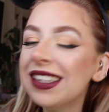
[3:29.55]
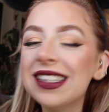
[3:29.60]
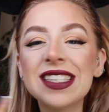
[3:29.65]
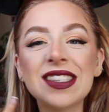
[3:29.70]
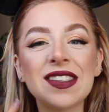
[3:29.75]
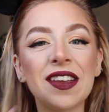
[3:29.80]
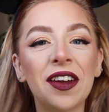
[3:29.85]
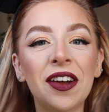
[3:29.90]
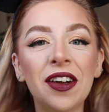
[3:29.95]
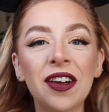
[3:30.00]

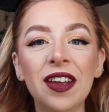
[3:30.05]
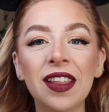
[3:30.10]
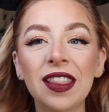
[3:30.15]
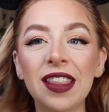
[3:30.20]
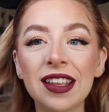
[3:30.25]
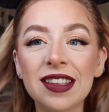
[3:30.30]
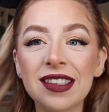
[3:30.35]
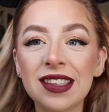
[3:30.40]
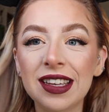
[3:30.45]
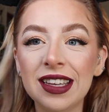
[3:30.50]
So
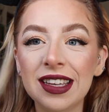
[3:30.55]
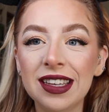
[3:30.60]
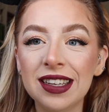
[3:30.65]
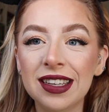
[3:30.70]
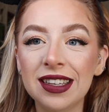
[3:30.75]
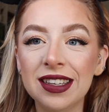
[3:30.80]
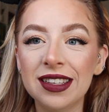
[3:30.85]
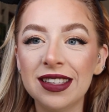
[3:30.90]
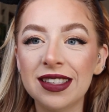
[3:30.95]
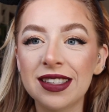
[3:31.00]
this
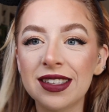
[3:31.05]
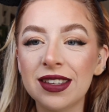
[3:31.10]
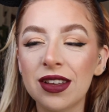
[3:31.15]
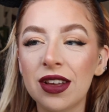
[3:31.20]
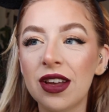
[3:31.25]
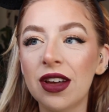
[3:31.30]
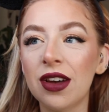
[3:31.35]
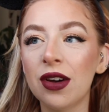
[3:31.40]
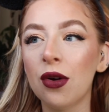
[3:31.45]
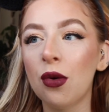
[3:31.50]
is
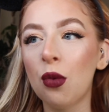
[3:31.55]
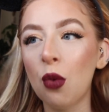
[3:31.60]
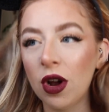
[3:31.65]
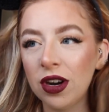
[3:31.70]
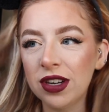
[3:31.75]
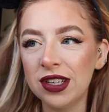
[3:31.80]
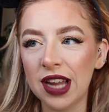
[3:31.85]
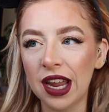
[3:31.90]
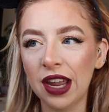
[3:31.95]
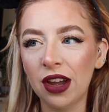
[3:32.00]

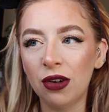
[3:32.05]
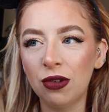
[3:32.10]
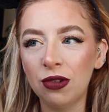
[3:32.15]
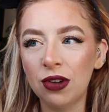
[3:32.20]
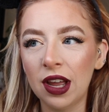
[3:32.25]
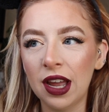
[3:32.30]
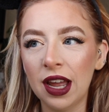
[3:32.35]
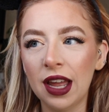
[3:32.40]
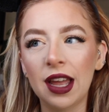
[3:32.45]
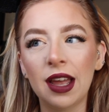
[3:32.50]
1 day old
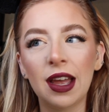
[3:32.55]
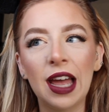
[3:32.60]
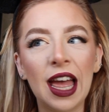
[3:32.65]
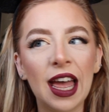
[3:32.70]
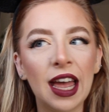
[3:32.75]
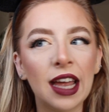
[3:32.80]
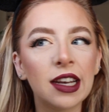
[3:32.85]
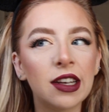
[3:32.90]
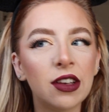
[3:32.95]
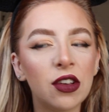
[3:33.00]
hair,
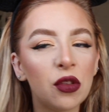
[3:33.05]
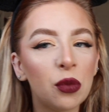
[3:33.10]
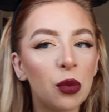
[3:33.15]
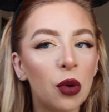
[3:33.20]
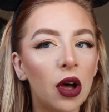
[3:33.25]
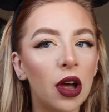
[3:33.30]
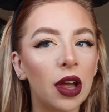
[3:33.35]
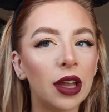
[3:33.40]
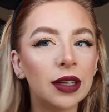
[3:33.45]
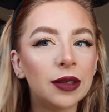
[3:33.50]
hence
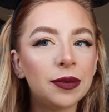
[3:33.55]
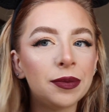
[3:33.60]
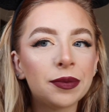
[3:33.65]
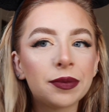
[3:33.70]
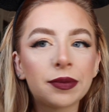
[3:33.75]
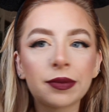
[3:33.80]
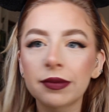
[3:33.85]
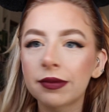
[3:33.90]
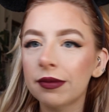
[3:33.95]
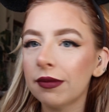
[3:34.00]
why
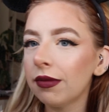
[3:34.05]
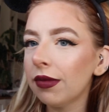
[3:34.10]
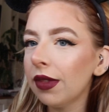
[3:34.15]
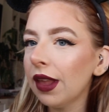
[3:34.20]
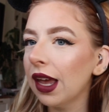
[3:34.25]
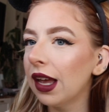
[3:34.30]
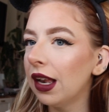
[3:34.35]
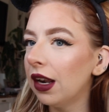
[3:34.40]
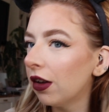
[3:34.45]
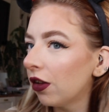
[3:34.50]

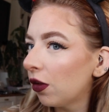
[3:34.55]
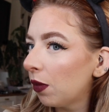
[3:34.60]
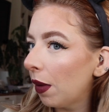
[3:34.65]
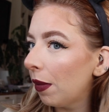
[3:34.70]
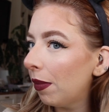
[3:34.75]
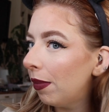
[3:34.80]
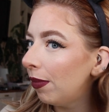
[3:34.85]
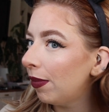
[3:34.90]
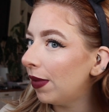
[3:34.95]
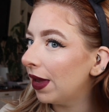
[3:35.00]
it looks a
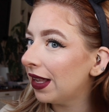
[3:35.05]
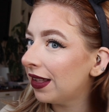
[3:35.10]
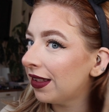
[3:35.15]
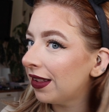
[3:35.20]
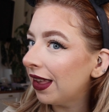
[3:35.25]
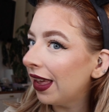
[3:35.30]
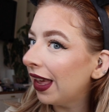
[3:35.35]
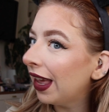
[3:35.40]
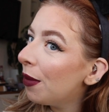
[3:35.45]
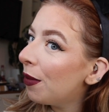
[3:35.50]
bit
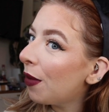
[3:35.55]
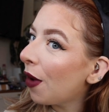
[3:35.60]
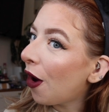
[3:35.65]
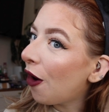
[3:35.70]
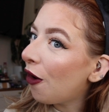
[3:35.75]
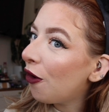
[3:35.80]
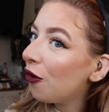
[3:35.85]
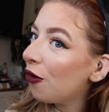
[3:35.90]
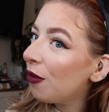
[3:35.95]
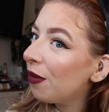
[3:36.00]
bitty. But
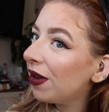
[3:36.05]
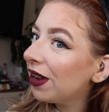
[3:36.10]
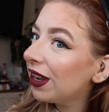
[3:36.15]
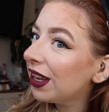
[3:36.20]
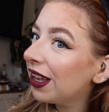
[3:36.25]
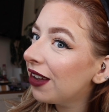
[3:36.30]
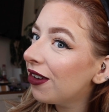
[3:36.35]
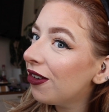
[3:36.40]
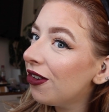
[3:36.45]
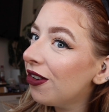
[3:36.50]
oh my
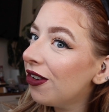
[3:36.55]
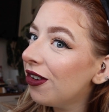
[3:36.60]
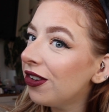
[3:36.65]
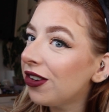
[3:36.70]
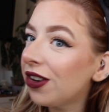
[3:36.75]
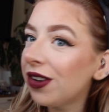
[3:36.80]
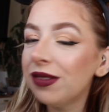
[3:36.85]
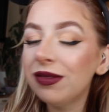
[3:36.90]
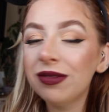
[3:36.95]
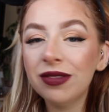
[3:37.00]

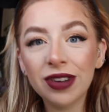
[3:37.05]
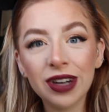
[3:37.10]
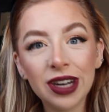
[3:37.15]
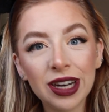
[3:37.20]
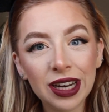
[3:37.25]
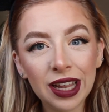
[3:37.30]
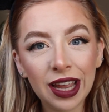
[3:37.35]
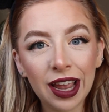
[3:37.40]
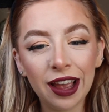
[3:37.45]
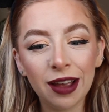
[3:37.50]
god, I'm
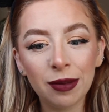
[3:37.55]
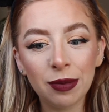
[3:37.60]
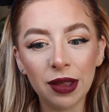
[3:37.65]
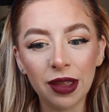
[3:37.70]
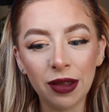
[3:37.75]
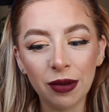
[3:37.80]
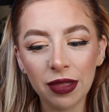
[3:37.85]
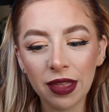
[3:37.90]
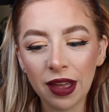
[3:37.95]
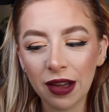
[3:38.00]
really
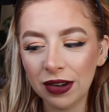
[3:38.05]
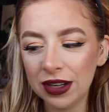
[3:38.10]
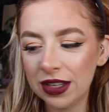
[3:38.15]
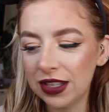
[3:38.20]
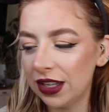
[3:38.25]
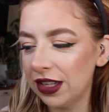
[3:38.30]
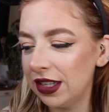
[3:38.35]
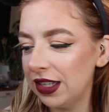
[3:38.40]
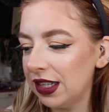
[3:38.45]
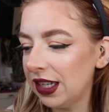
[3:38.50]
happy with how it
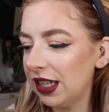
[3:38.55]
turned